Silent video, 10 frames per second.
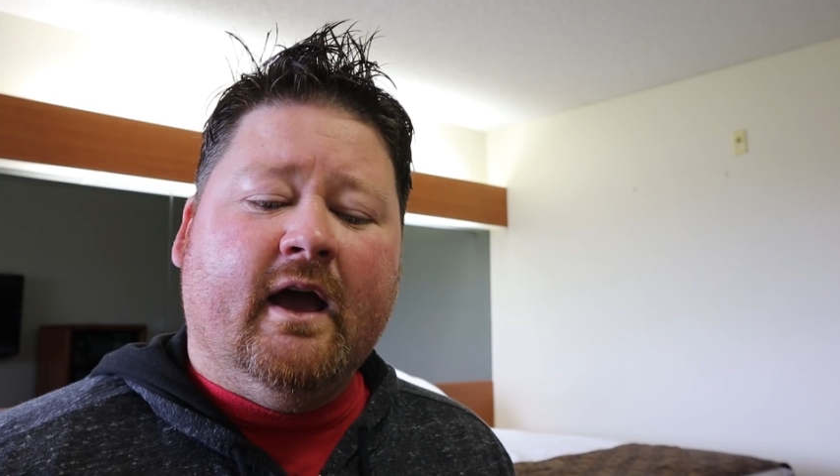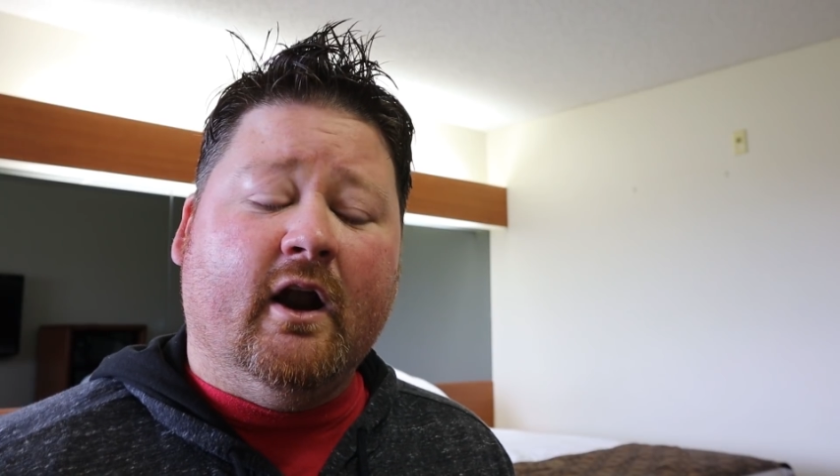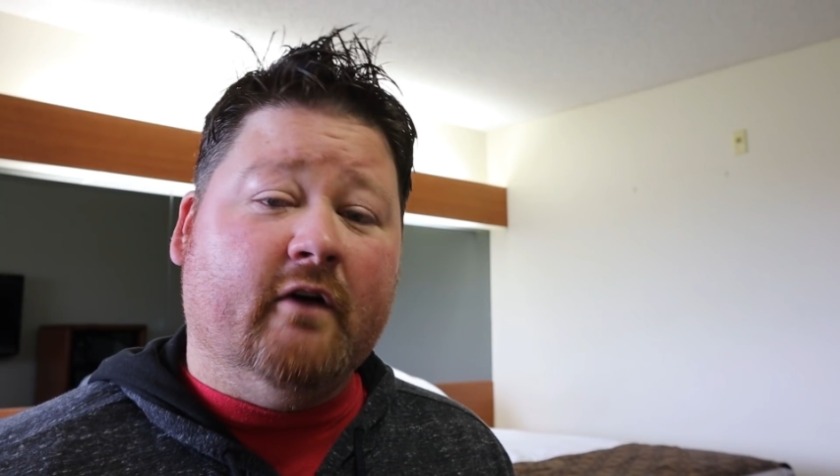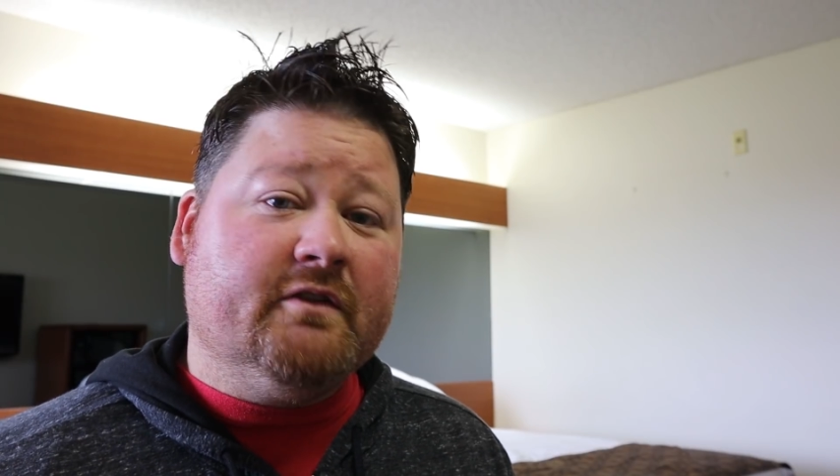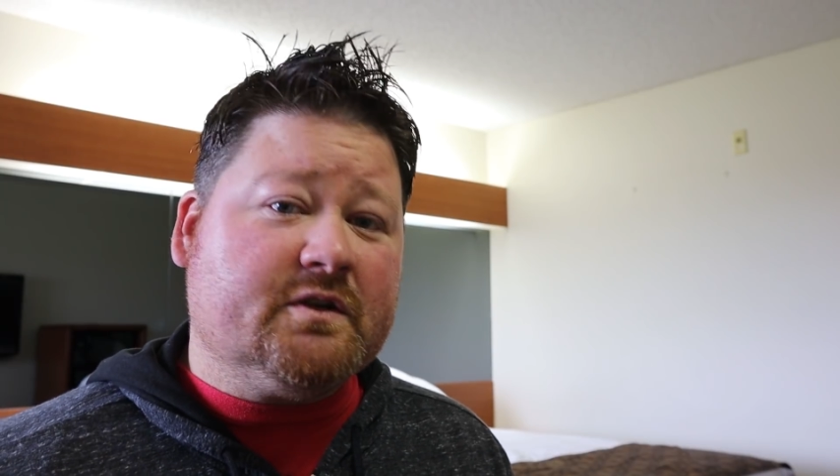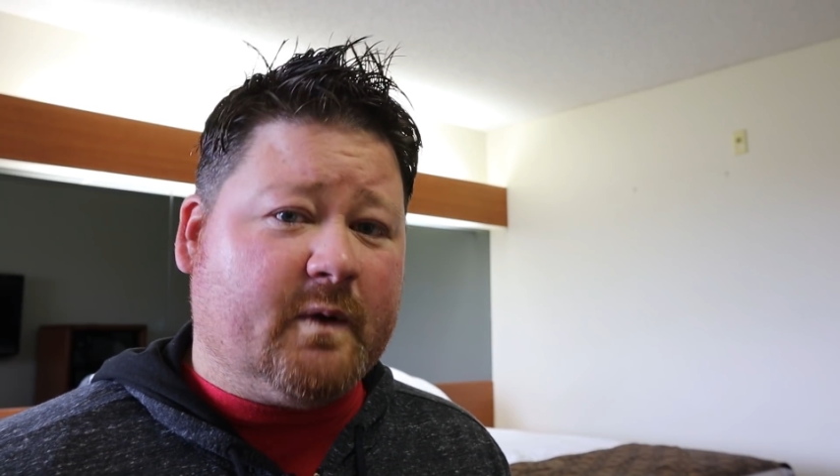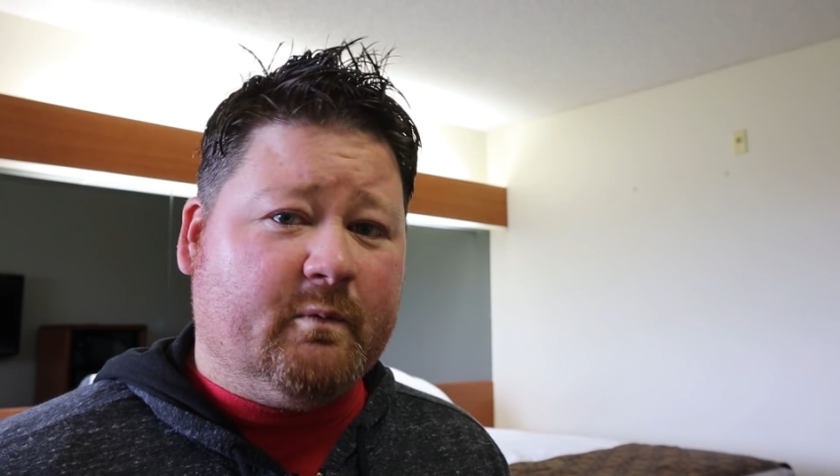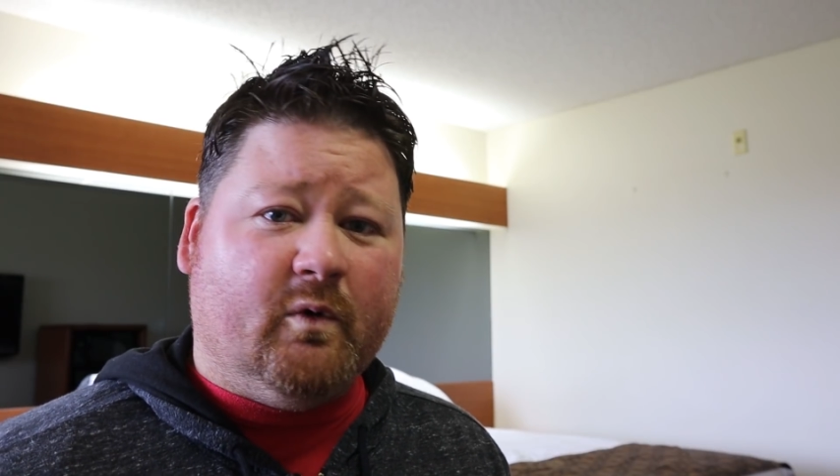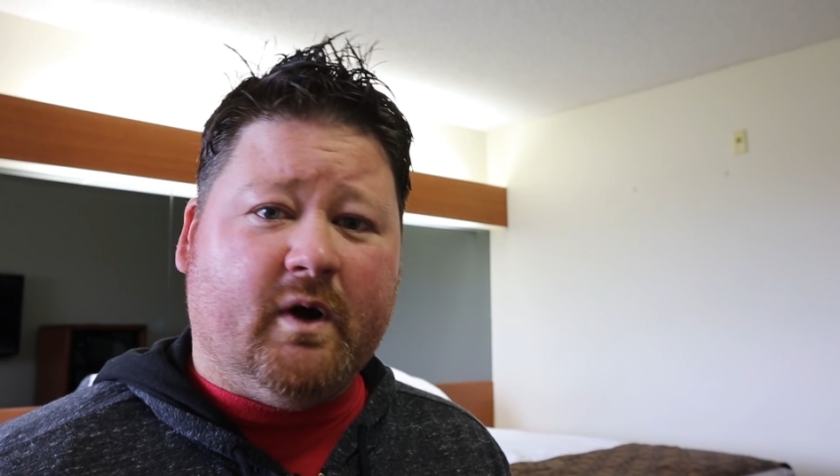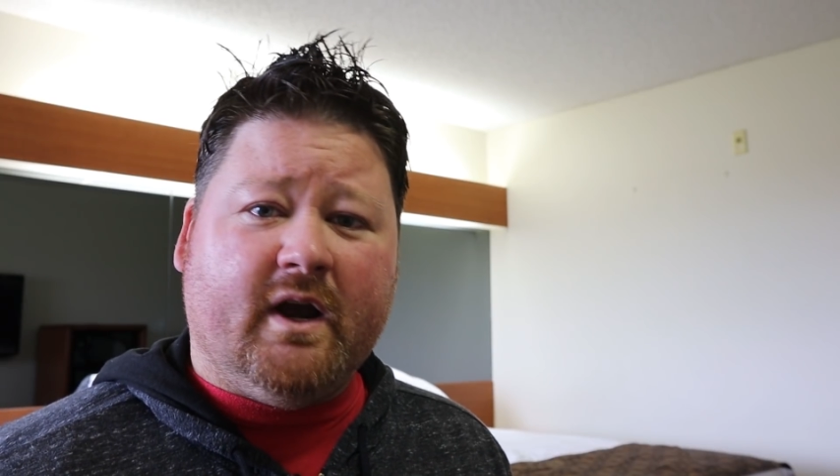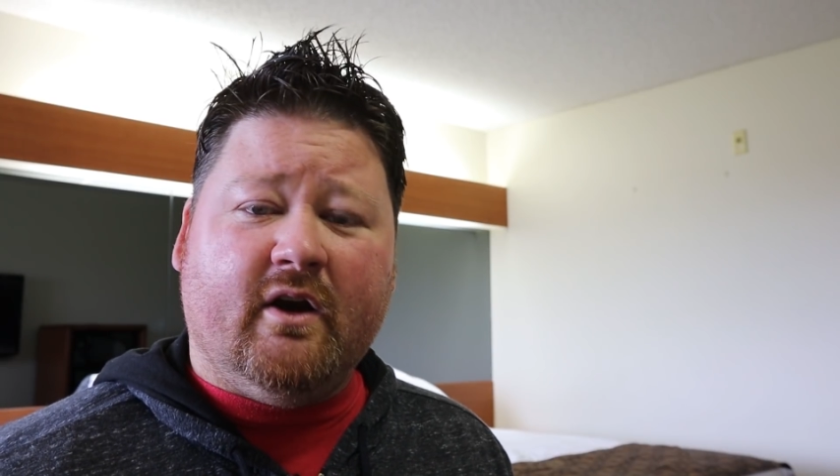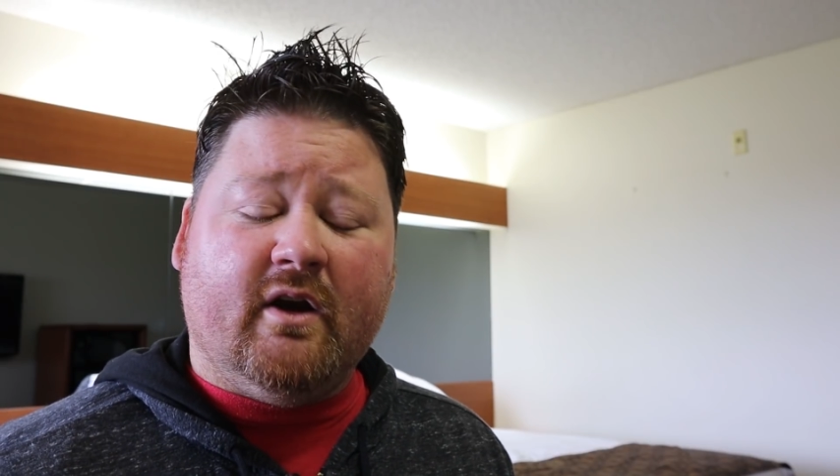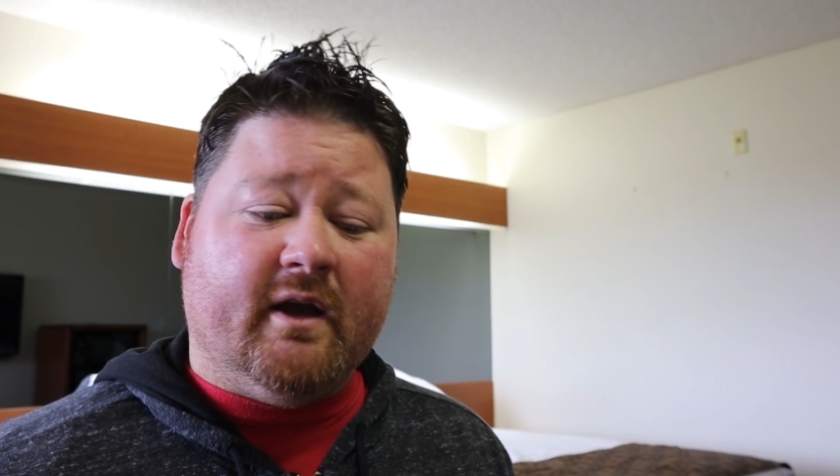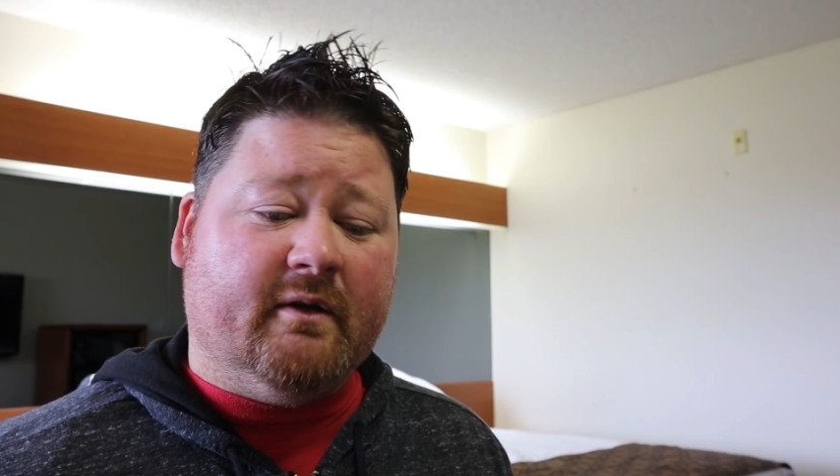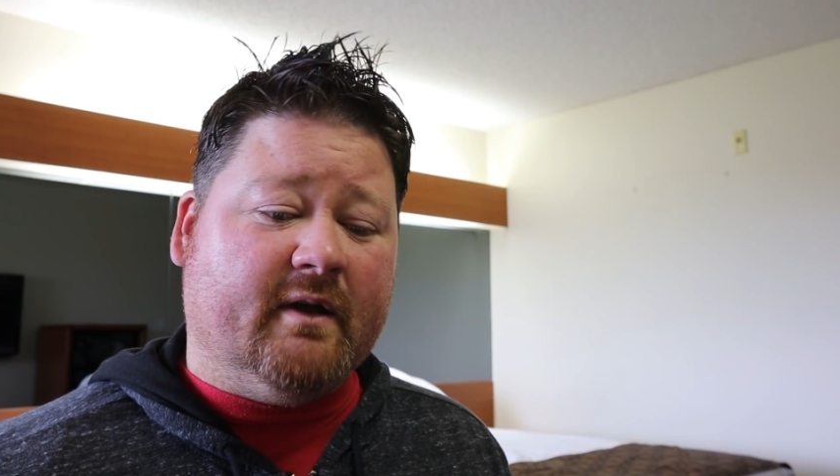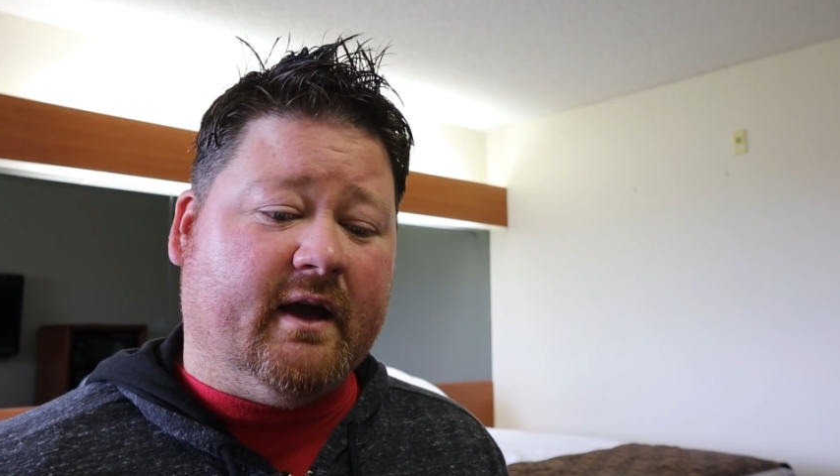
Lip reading: and all these people were here, and